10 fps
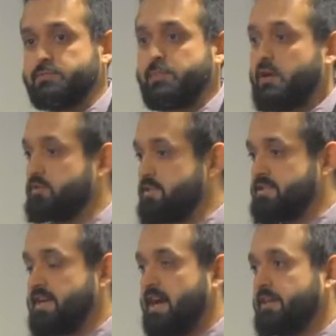browser
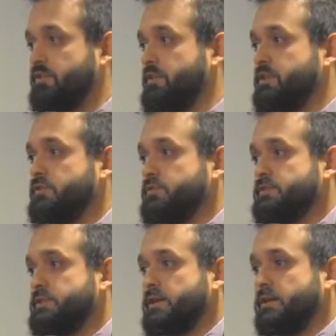stack. You can
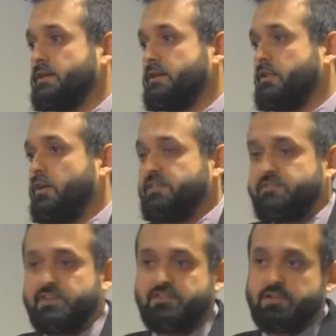use a lot of
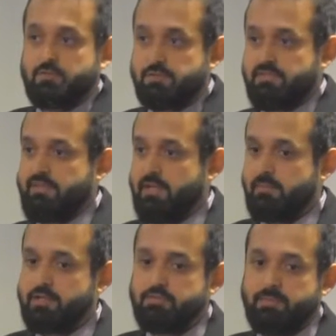different tools
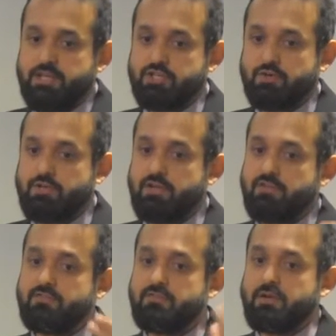available to make sure
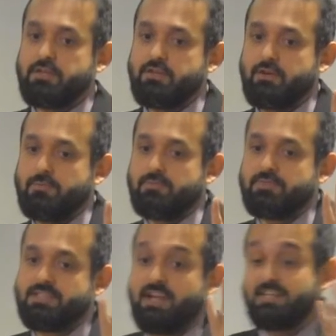your
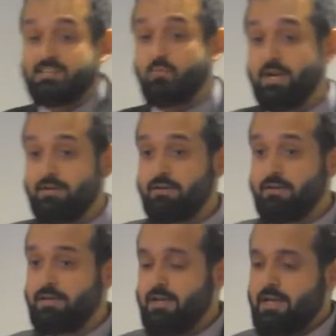site is
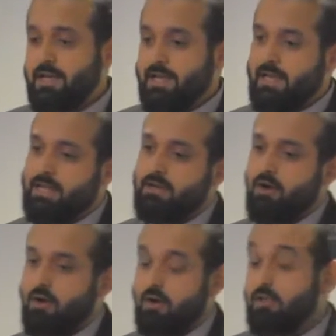rendered
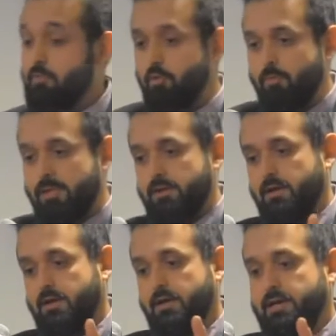on the mobile
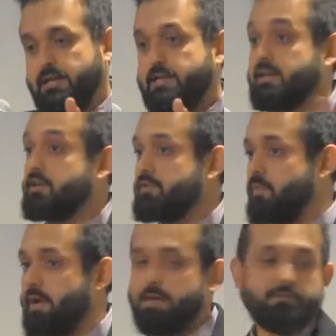in a
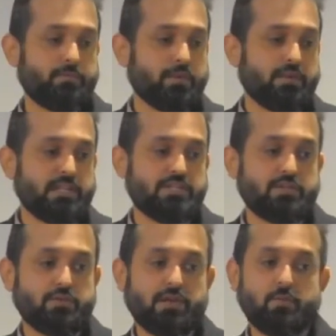good way. You need
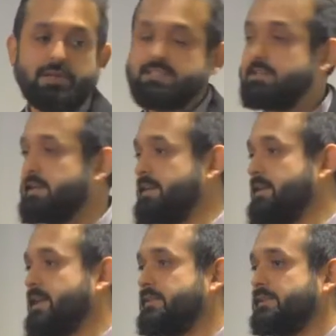to invest in data
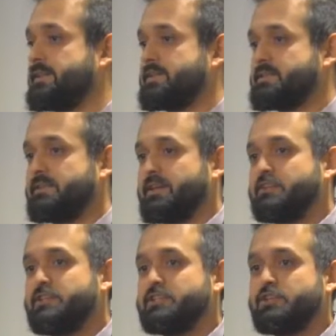analytics. Like
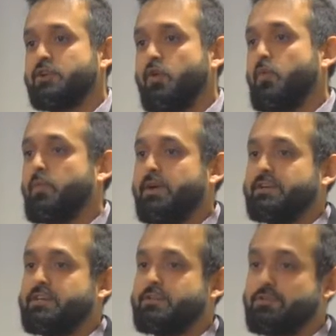you need to know
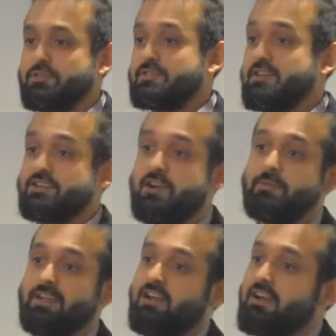where your users are
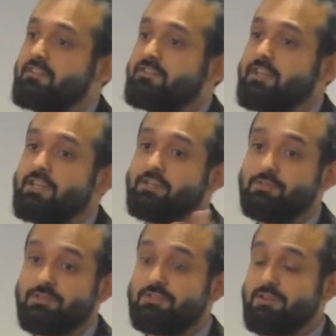dropping off, where your
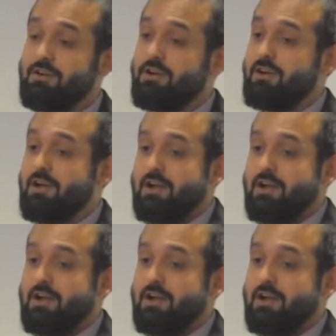users are